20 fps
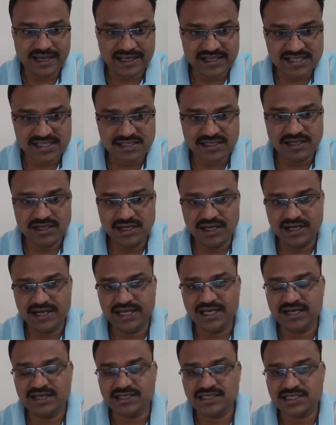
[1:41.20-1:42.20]
external
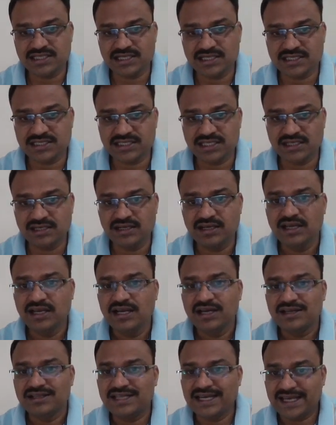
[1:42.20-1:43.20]
reconstruction,
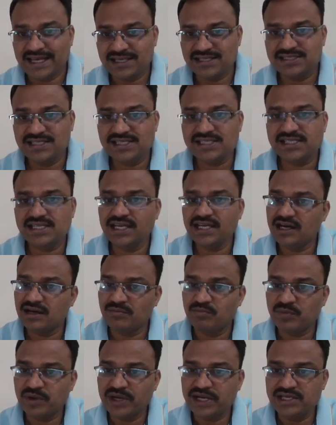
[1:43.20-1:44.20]
the existing
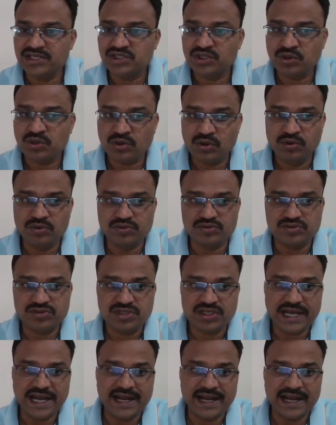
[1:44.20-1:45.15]
company is closed